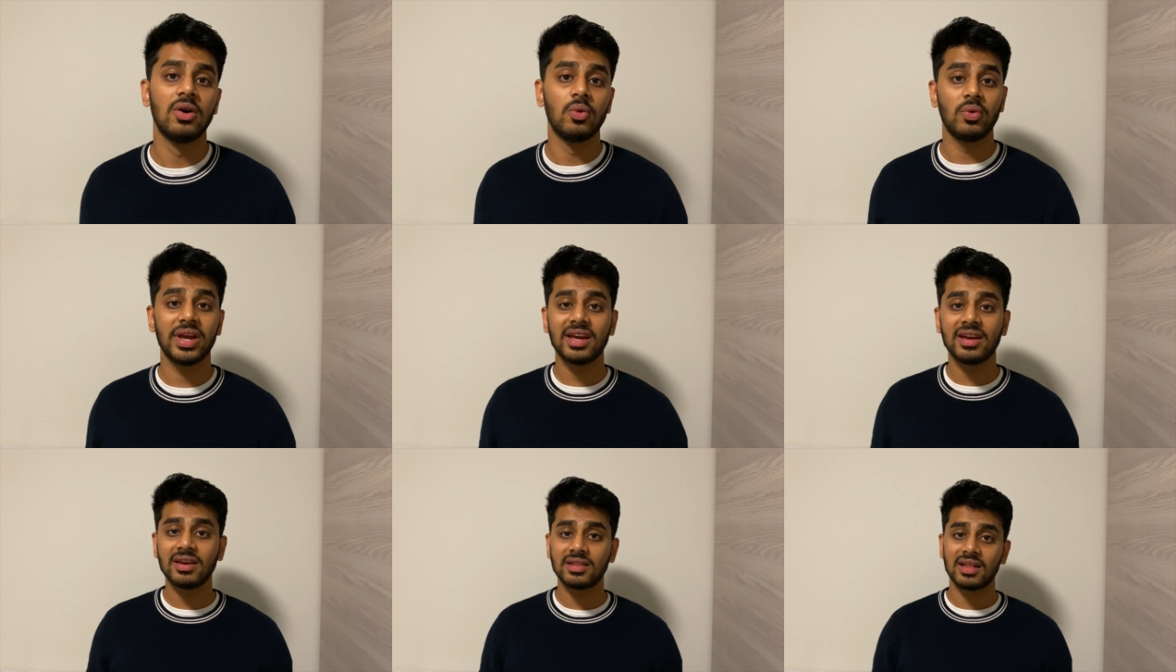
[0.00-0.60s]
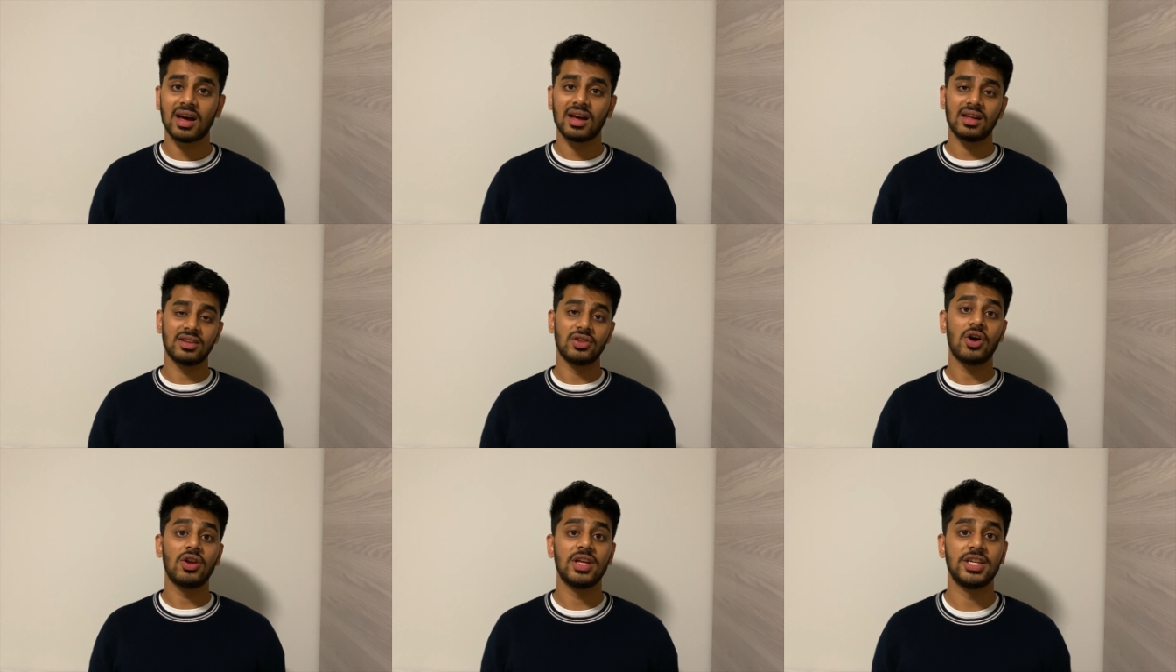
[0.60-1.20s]
We hear that
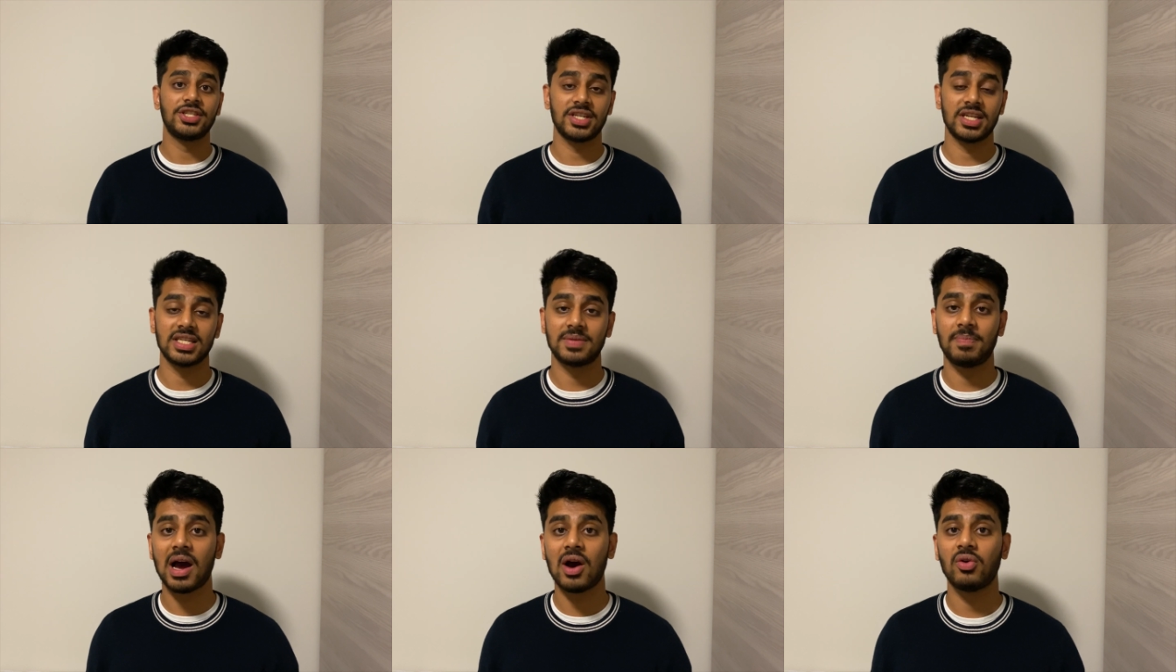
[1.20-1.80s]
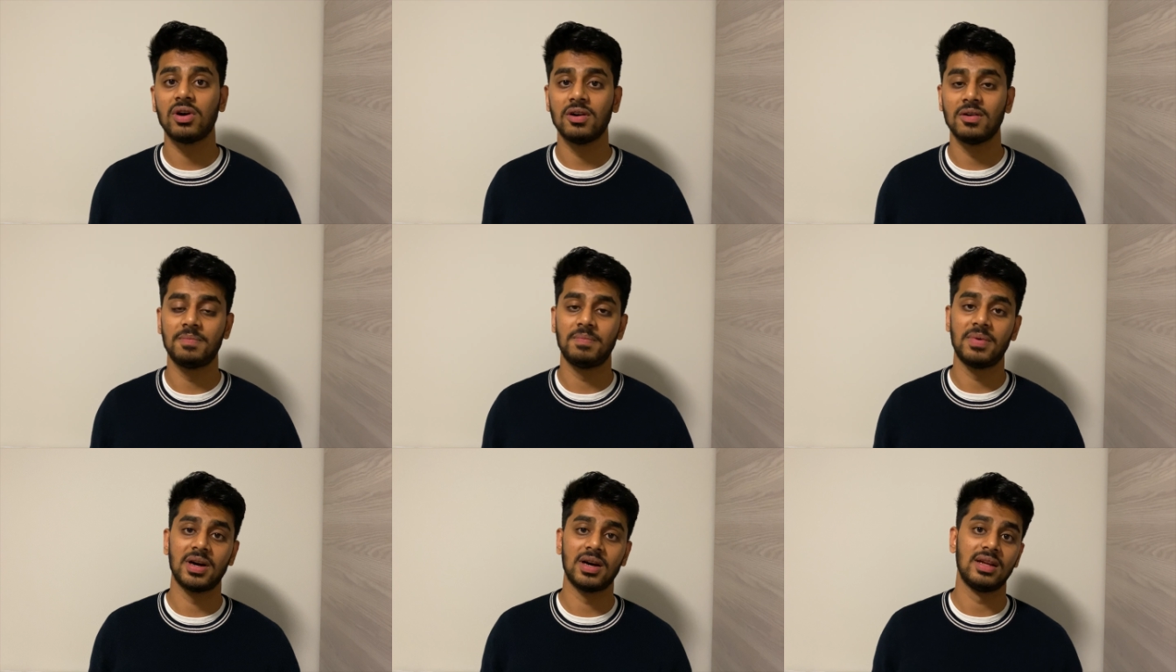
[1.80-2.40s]
knowledge is power,
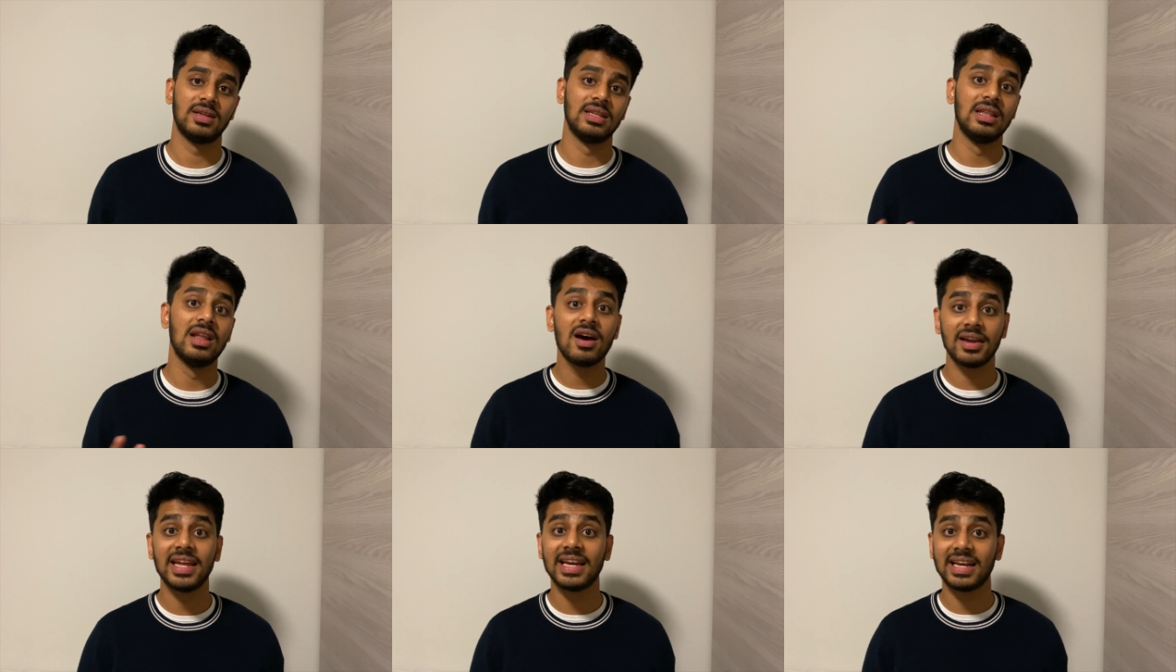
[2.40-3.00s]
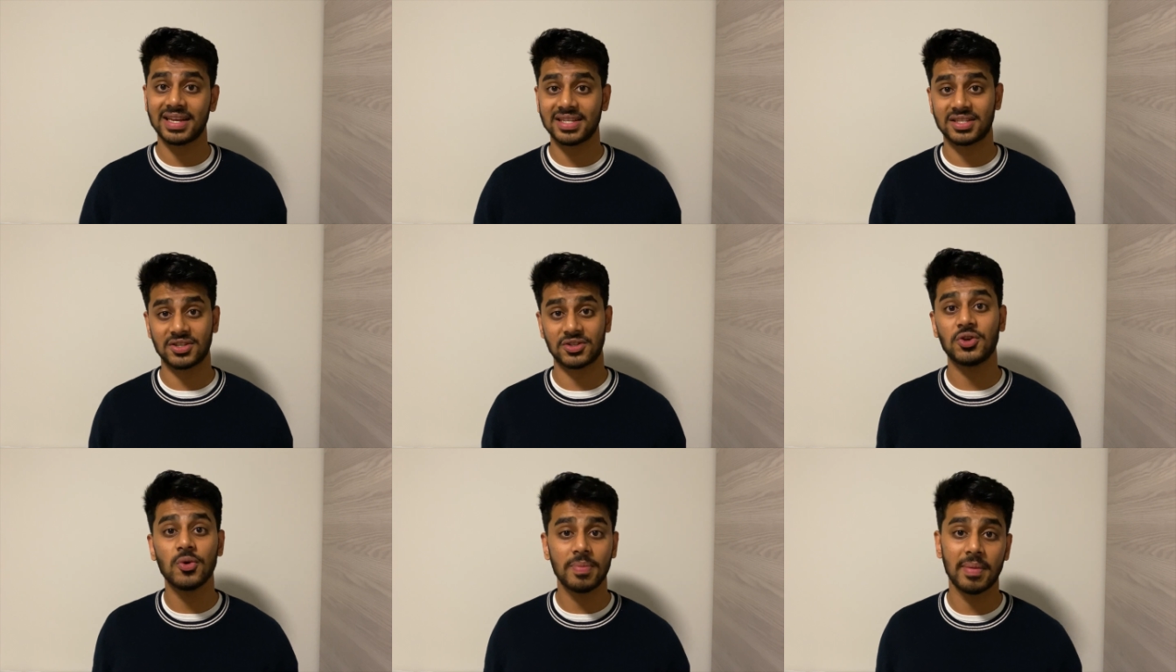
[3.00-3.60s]
but learning is a
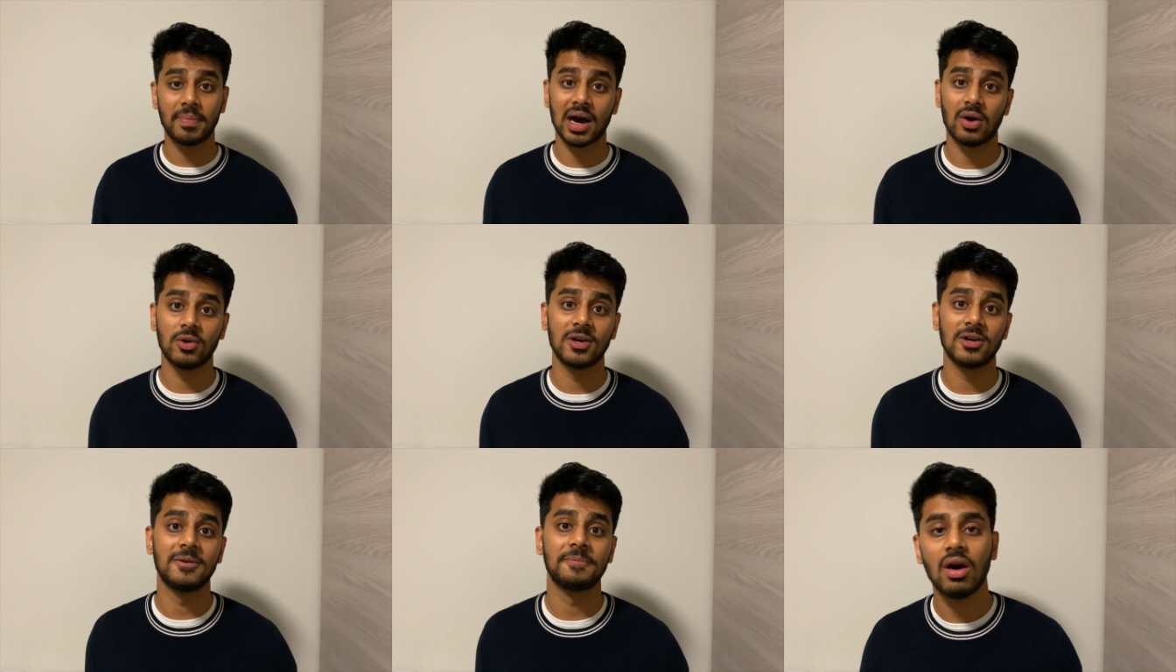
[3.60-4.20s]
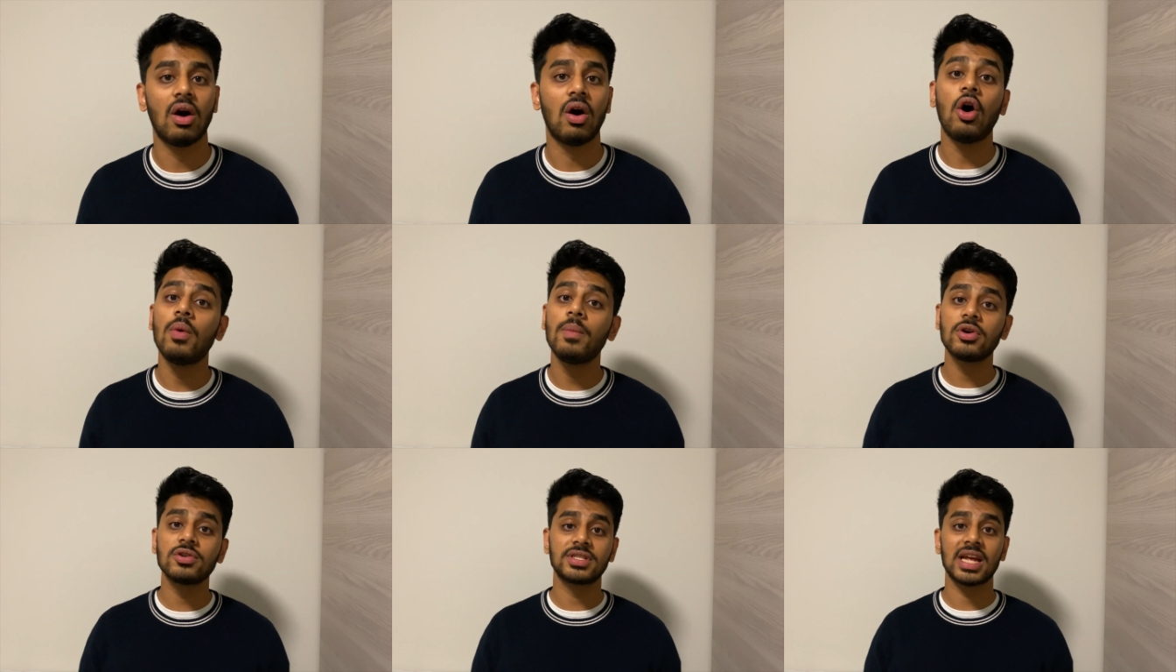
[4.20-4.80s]
superpower.
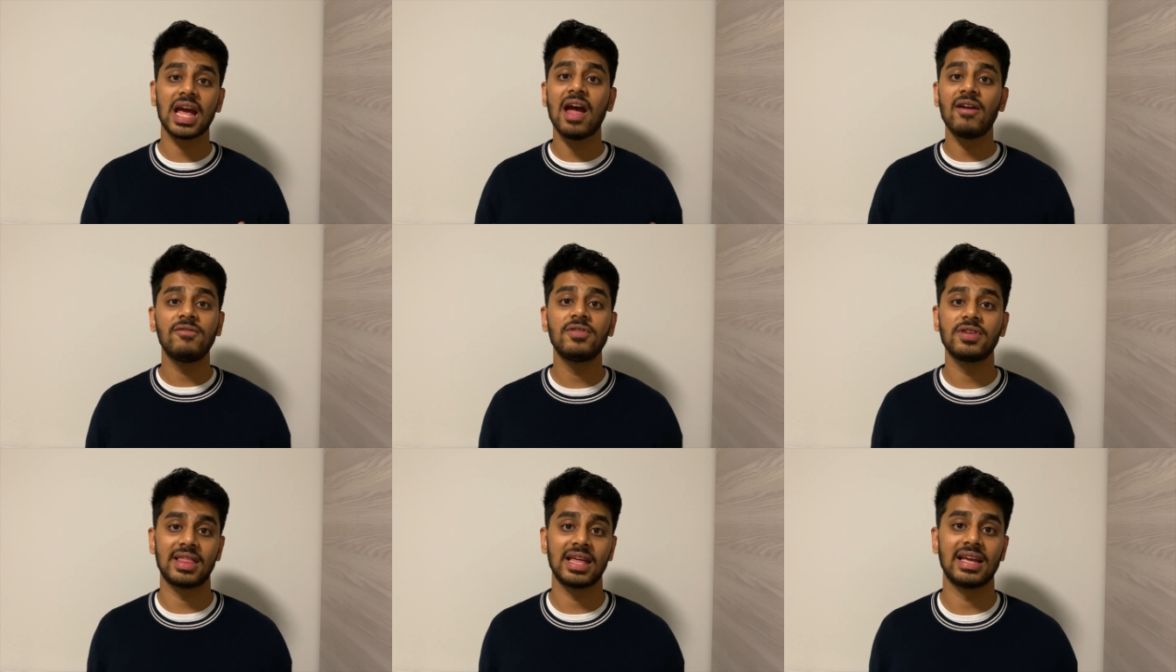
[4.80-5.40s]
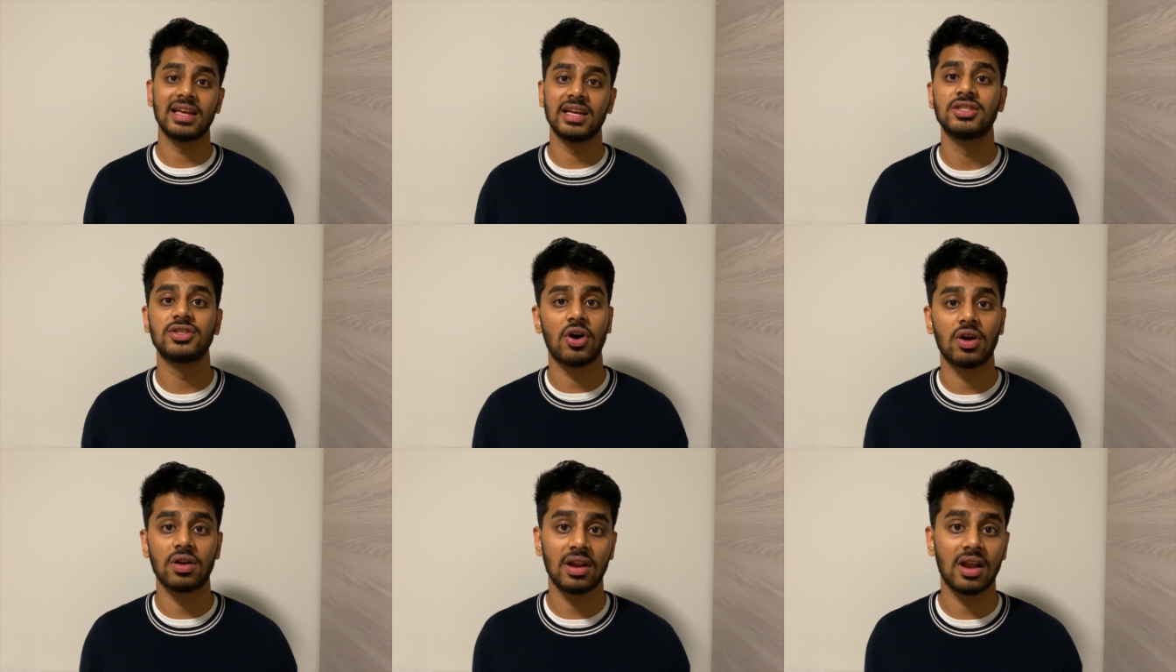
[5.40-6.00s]
Almost everything is
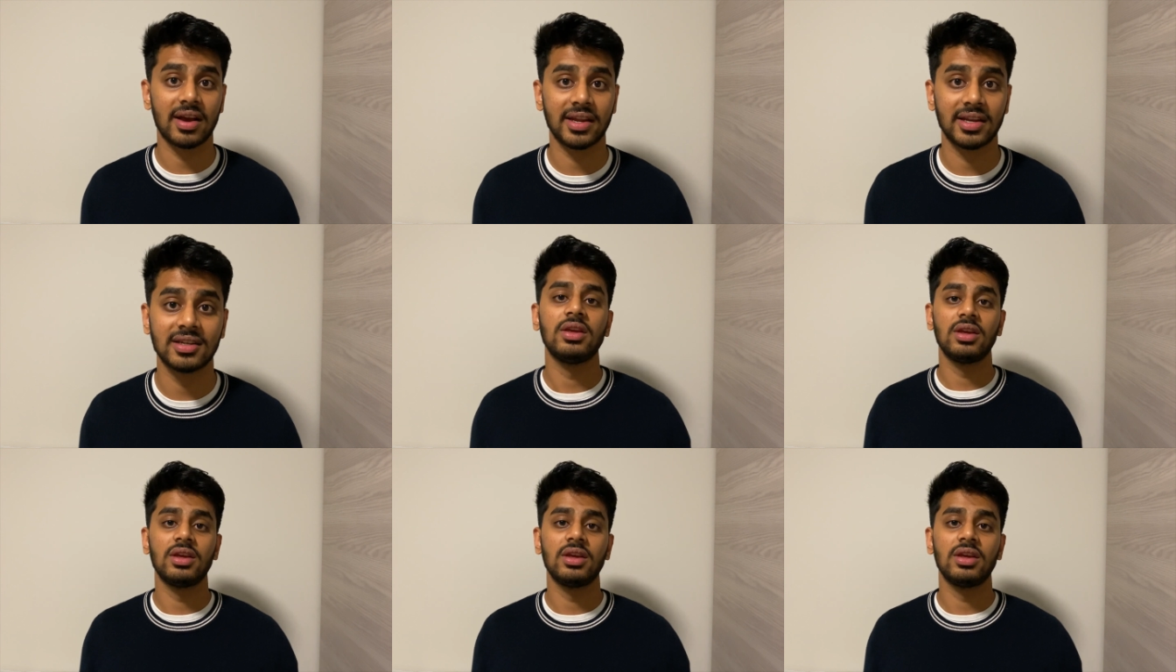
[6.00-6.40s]
online.